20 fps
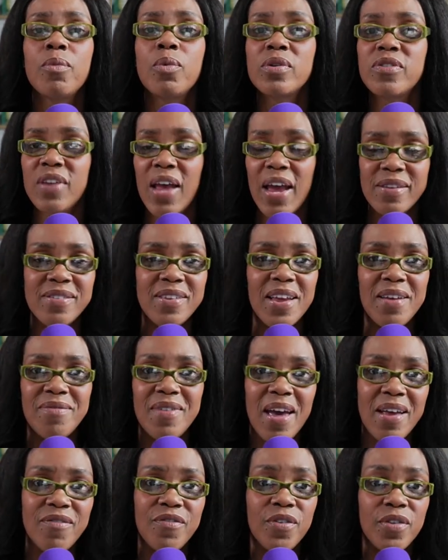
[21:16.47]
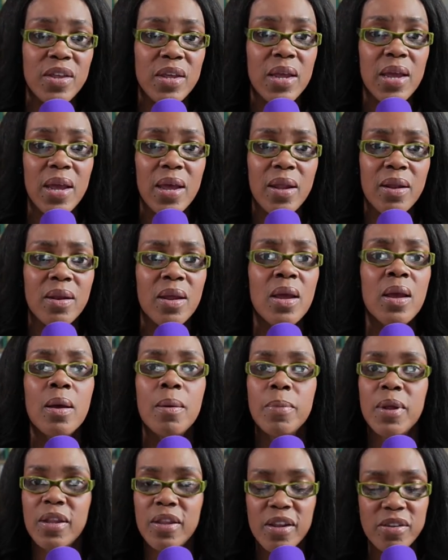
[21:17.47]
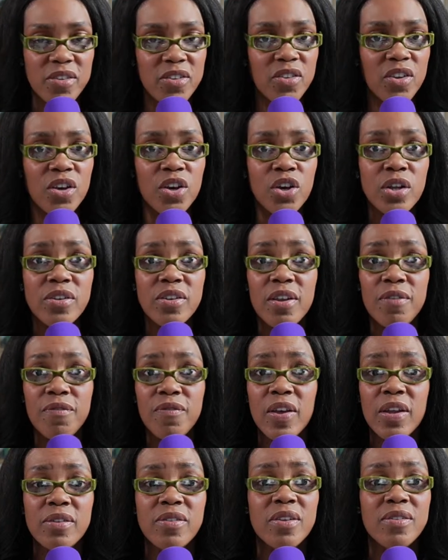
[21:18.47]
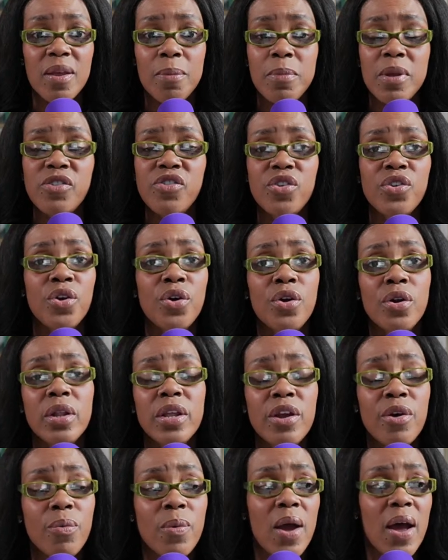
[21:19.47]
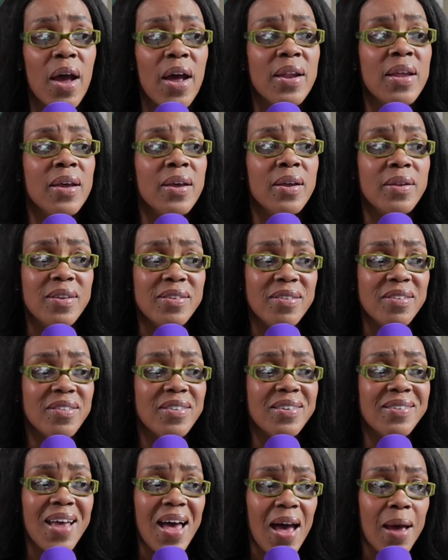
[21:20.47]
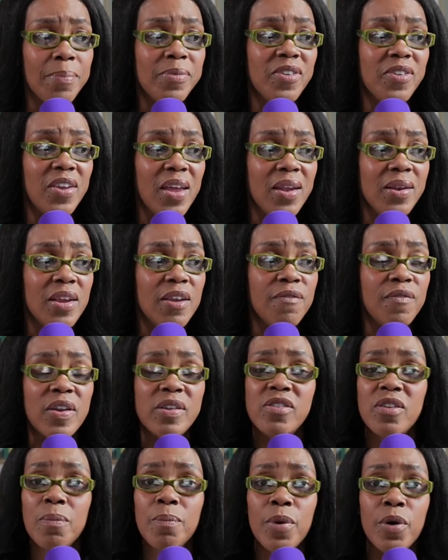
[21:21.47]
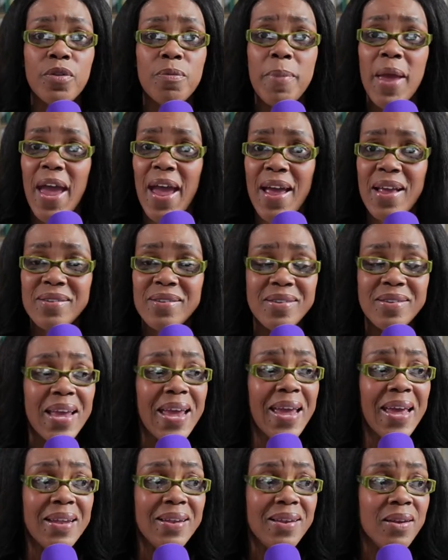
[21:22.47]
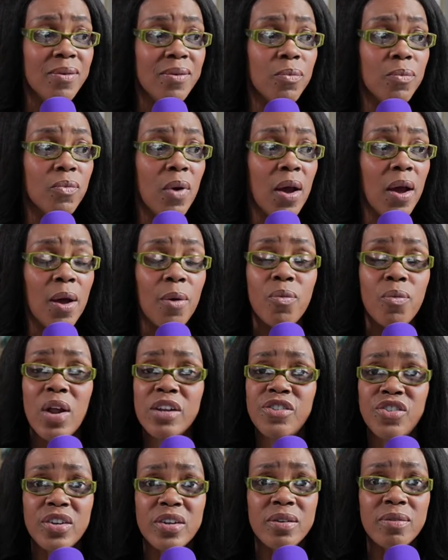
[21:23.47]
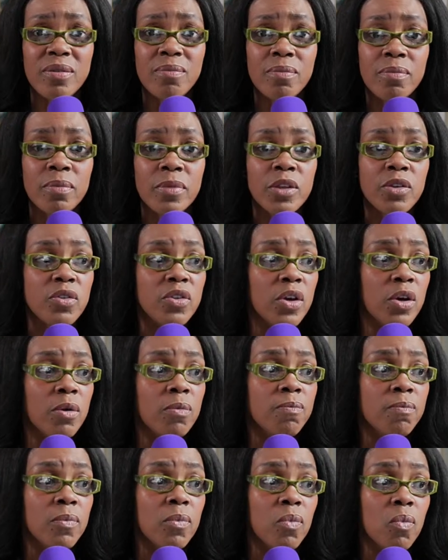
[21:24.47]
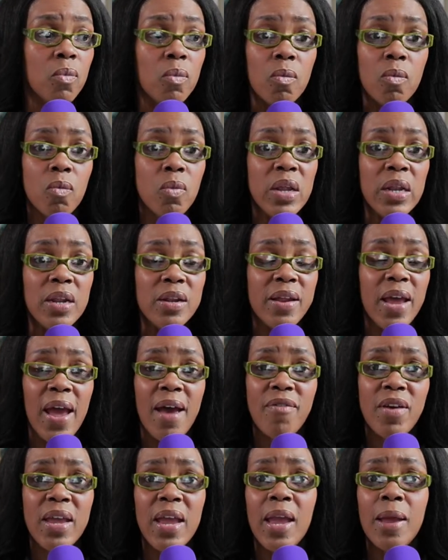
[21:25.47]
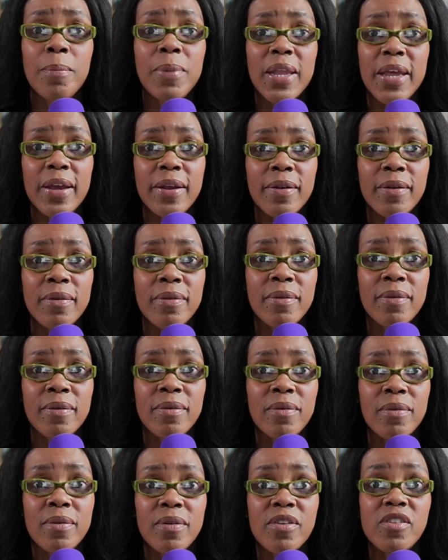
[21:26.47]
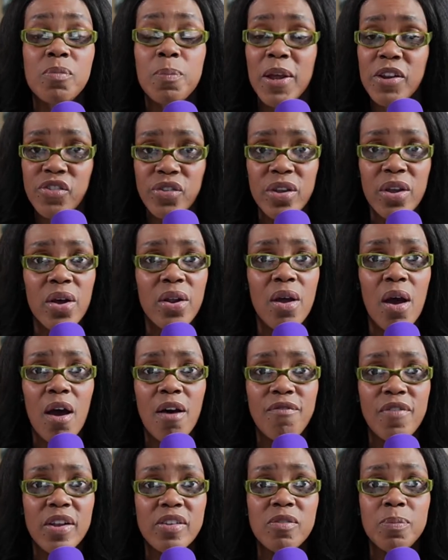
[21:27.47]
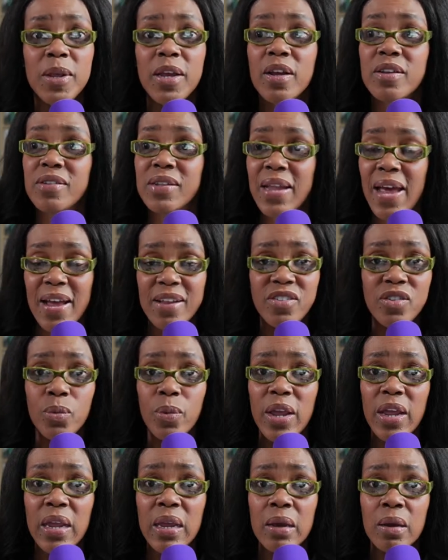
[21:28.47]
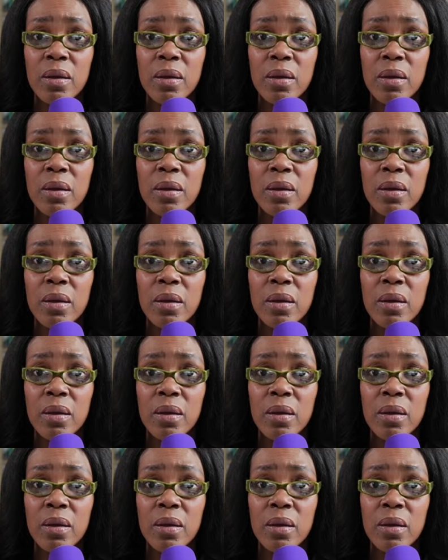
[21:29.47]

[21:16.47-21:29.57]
I saved that for the end, but this is a good defense. As I mentioned earlier, Rod, this is a top 10 defense in both pass and rushing. So we need to have a game plan, especially on offense, because last week